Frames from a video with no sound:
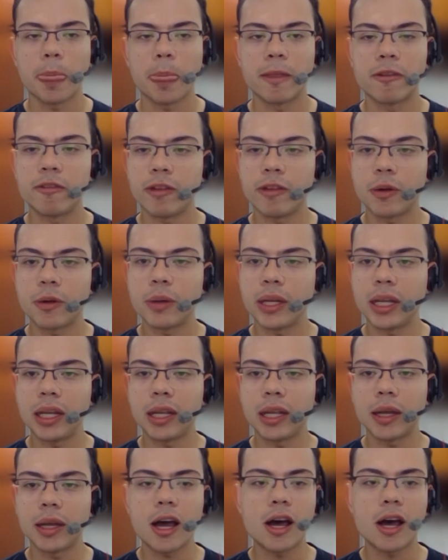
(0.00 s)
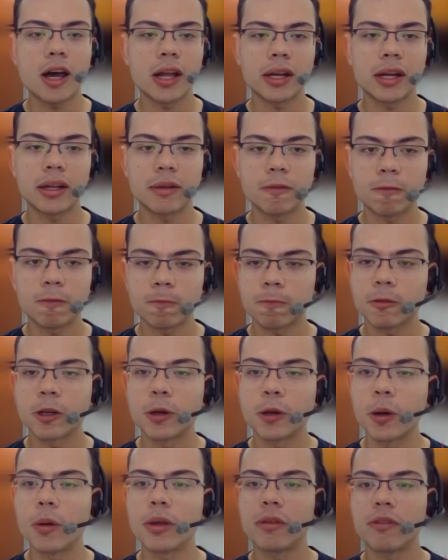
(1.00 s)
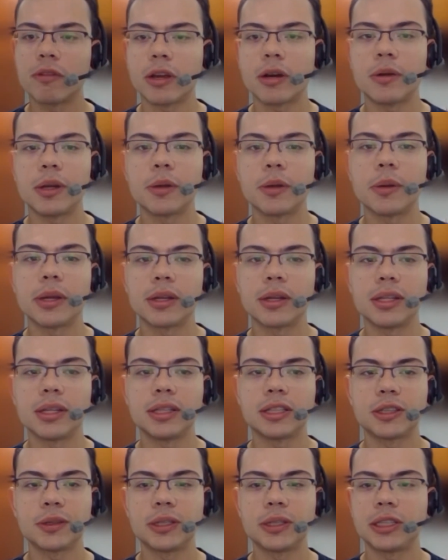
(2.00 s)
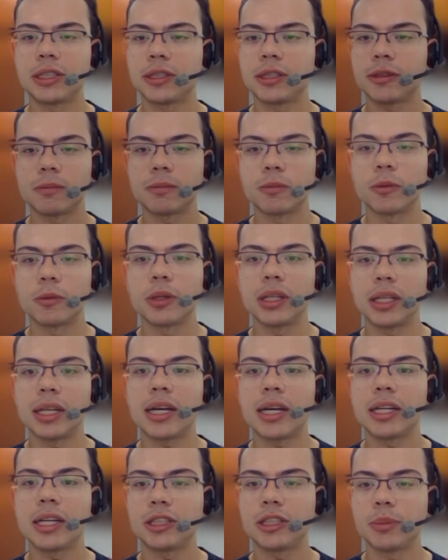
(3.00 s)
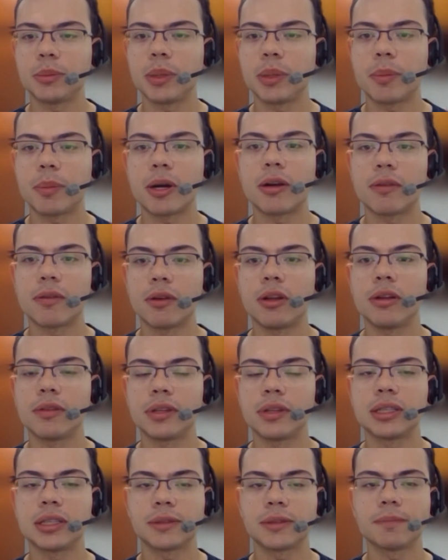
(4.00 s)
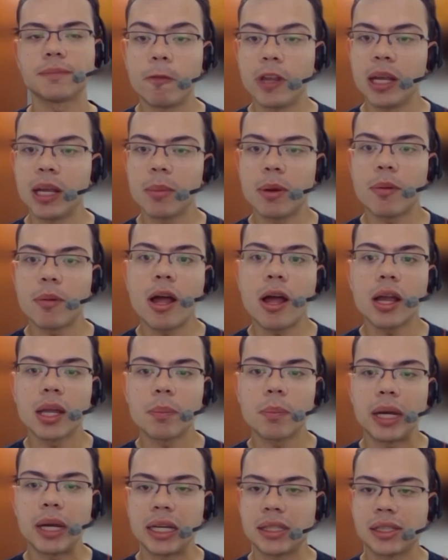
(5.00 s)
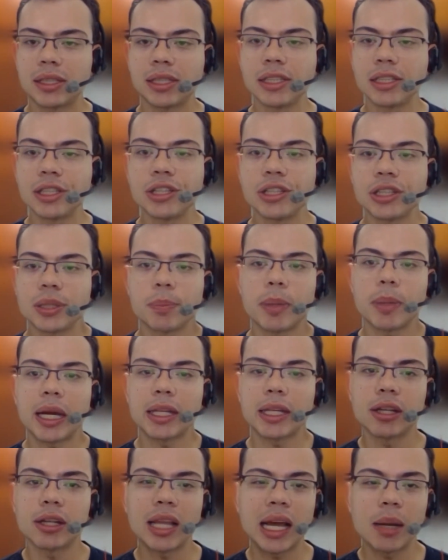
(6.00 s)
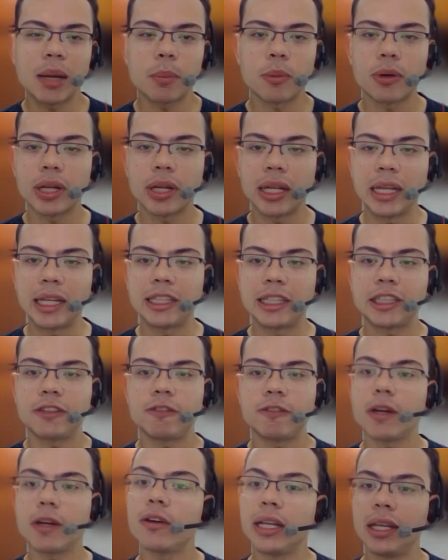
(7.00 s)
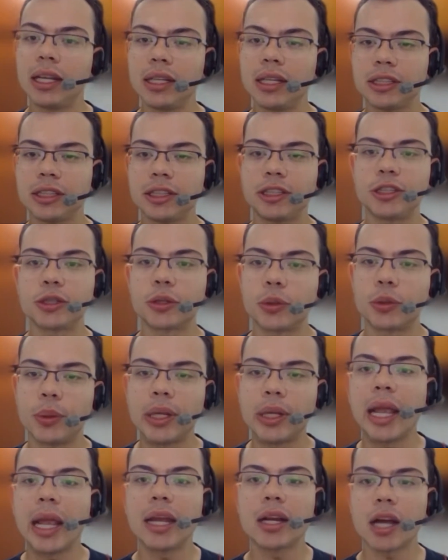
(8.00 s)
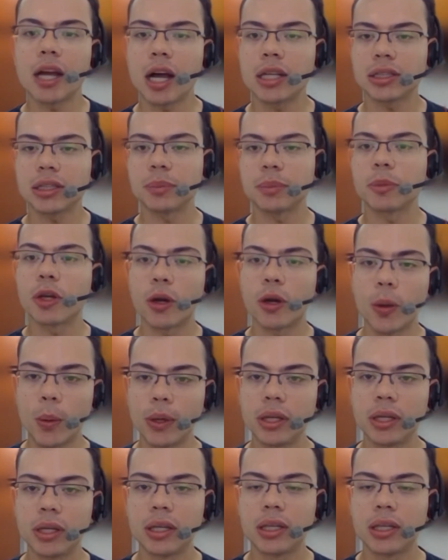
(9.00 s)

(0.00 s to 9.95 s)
very hot and growing very quickly. So it's really nice to be a part of all of this. The thing about RocketPy is since it's a Python library, it's very easy to create custom code